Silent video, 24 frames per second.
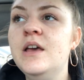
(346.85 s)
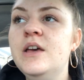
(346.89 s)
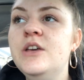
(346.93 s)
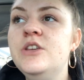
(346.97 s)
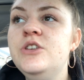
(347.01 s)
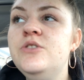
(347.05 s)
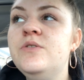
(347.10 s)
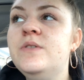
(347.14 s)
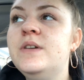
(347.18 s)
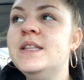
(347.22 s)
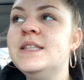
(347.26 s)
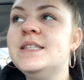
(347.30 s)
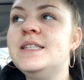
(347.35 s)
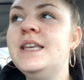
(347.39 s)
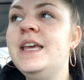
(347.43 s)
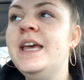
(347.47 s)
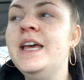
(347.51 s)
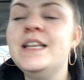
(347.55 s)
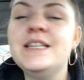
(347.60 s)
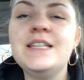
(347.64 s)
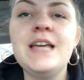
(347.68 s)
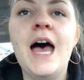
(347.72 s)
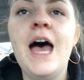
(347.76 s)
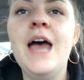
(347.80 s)
you can see
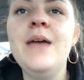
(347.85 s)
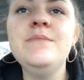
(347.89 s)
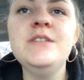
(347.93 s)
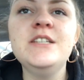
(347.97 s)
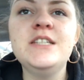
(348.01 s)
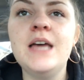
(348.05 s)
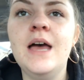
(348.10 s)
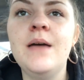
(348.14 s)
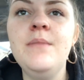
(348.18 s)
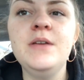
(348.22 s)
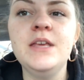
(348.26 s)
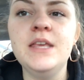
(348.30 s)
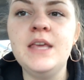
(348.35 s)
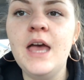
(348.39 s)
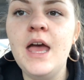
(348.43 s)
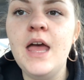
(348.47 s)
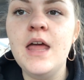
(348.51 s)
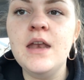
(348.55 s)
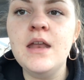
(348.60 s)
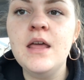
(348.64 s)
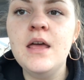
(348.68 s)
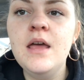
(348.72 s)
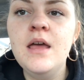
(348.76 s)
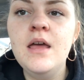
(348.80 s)
it time and time
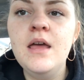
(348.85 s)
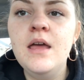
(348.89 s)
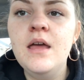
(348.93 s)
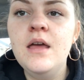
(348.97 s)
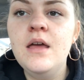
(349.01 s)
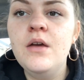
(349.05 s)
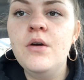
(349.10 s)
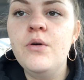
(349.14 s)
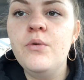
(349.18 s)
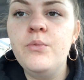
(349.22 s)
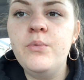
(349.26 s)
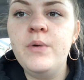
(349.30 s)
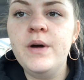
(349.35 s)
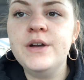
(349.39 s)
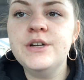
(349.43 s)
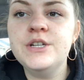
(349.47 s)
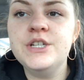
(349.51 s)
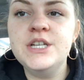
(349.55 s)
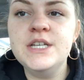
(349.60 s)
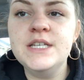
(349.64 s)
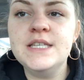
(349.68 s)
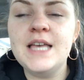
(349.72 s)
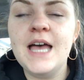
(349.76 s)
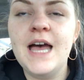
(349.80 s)
again where
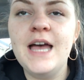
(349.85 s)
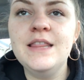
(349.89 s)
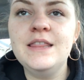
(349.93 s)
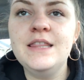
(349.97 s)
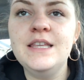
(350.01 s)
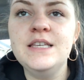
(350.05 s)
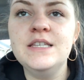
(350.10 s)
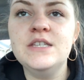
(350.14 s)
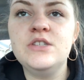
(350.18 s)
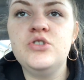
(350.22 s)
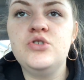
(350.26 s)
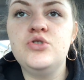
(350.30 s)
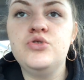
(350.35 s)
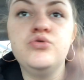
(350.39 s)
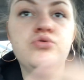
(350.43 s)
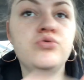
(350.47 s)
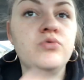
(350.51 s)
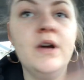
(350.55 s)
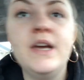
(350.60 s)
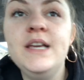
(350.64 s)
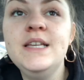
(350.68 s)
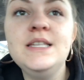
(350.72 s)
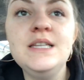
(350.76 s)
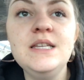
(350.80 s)
she's had these
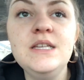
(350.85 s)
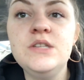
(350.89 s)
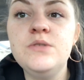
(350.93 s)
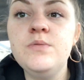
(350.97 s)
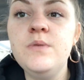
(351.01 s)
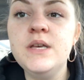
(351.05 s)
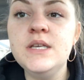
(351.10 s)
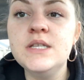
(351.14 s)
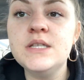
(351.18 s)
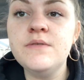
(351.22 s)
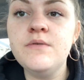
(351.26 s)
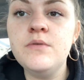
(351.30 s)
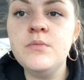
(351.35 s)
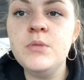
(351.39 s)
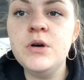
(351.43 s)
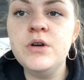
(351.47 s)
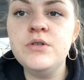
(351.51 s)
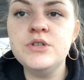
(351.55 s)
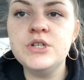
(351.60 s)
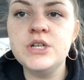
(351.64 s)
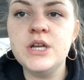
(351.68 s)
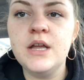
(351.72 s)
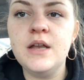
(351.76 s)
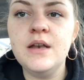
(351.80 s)
crazy swings of
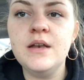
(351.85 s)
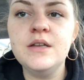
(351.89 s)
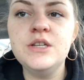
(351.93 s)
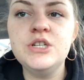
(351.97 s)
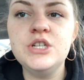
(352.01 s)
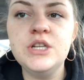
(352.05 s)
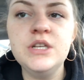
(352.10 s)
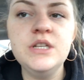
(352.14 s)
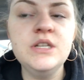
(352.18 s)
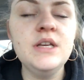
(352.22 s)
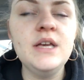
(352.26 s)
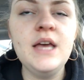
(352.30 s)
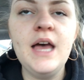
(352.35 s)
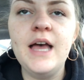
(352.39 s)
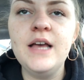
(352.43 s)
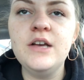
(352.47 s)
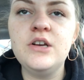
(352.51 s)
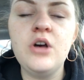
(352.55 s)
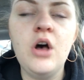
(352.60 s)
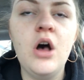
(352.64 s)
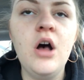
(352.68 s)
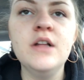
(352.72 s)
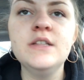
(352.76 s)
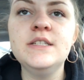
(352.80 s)
emotion. She
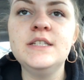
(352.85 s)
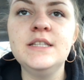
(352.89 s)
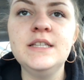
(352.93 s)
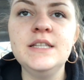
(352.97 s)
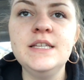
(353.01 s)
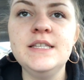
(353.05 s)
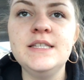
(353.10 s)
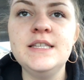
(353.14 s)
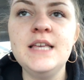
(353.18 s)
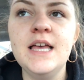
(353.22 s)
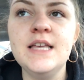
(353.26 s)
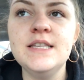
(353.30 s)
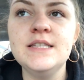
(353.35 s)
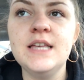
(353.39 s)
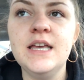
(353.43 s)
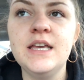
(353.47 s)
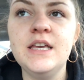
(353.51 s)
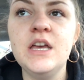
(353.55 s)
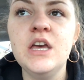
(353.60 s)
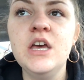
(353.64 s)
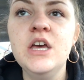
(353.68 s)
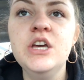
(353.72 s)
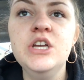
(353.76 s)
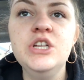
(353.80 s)
constantly says,
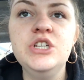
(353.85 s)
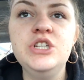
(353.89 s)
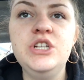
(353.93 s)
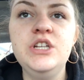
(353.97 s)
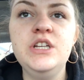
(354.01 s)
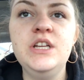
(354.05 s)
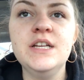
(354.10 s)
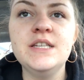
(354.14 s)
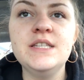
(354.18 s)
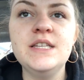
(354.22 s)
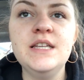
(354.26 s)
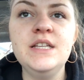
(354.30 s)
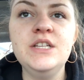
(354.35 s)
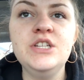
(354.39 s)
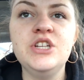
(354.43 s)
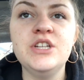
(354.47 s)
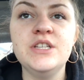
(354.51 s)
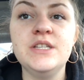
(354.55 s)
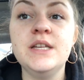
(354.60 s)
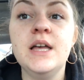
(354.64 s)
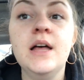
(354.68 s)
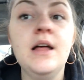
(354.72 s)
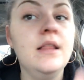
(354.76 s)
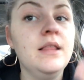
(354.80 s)
like, she doesn't
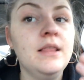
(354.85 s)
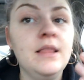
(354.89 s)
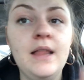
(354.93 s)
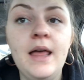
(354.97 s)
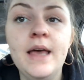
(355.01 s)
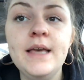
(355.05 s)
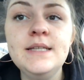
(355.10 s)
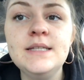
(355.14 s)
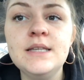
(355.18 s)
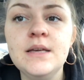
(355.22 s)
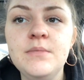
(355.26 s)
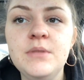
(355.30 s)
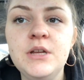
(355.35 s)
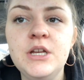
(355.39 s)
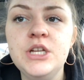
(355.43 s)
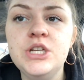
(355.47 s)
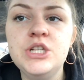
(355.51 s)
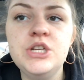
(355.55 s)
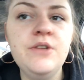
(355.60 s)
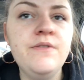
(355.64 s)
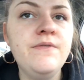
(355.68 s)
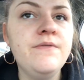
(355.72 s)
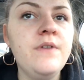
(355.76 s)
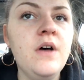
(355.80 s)
just like somebody.
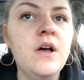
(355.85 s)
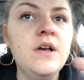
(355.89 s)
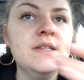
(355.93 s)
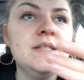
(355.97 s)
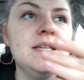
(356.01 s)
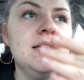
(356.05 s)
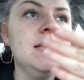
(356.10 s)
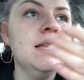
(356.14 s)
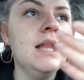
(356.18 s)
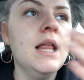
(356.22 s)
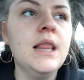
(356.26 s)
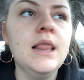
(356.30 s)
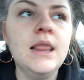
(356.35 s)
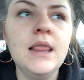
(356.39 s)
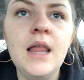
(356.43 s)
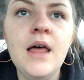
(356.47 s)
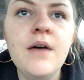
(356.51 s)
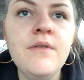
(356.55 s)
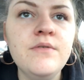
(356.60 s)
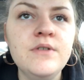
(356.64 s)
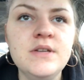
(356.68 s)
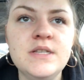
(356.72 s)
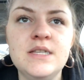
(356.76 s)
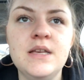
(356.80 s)
She falls in
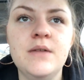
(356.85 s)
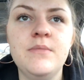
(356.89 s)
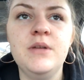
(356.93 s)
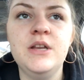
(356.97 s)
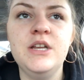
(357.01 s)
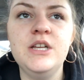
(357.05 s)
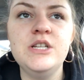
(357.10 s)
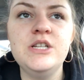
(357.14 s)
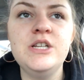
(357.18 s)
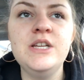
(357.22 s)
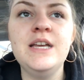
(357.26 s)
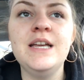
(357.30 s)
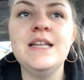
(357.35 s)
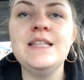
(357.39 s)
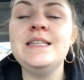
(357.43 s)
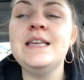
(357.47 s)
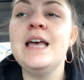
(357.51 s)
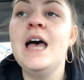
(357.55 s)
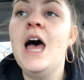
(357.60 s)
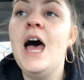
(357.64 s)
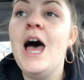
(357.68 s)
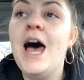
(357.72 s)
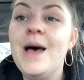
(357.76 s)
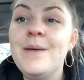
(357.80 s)
love with somebody. She gets
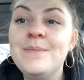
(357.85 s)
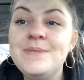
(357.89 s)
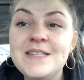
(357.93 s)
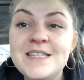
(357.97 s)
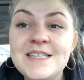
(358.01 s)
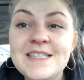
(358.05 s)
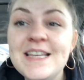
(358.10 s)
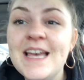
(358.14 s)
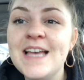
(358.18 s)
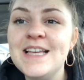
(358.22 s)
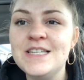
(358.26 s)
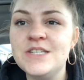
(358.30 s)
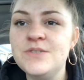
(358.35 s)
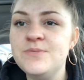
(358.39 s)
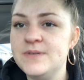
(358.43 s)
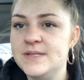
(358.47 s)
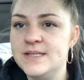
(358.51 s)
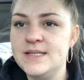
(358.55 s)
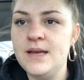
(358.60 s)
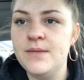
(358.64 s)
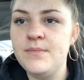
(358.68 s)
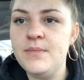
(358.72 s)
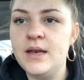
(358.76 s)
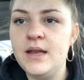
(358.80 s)
obsessed with
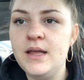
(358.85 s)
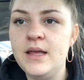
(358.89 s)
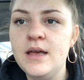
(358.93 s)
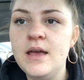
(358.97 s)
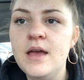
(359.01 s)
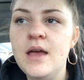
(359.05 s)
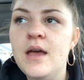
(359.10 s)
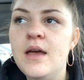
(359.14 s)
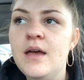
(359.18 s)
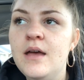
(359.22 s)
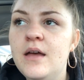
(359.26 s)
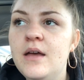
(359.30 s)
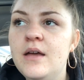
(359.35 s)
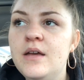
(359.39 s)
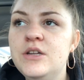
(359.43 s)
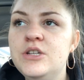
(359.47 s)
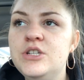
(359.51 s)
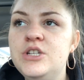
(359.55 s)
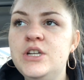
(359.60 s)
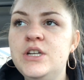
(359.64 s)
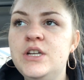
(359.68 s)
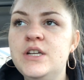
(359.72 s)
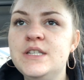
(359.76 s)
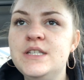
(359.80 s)
somebody.
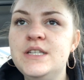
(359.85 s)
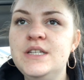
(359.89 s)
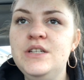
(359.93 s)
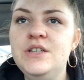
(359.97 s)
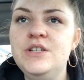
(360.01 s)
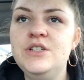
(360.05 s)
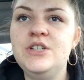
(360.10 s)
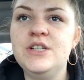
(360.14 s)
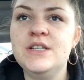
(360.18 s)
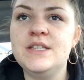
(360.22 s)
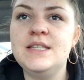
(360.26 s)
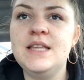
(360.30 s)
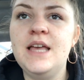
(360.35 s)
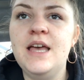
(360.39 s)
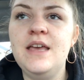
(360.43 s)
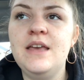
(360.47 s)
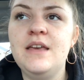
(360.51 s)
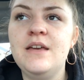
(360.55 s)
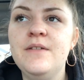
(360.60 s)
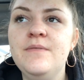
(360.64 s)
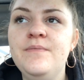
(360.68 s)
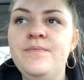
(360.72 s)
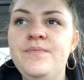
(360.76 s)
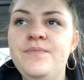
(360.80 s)
She doesn't just,
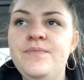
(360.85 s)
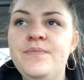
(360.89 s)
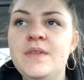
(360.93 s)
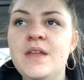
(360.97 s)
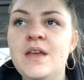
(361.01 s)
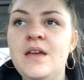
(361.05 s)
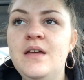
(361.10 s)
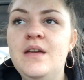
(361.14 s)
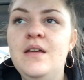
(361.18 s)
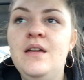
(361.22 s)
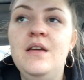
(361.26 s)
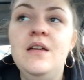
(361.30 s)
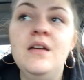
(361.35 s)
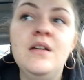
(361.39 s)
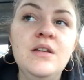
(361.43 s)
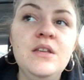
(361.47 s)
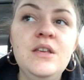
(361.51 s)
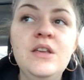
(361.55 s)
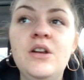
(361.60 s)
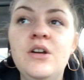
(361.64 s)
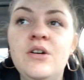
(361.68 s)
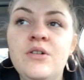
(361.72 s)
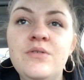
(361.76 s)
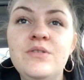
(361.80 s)
like,
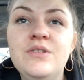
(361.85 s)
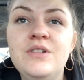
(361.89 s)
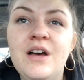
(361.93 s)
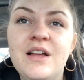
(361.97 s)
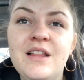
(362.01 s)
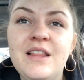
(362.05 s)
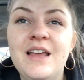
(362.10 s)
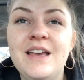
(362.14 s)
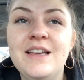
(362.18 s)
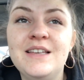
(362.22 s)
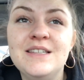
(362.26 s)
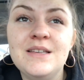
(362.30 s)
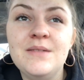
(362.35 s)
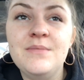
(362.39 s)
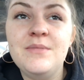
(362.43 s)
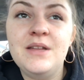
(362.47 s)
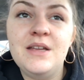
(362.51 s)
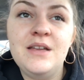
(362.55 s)
you know, not like,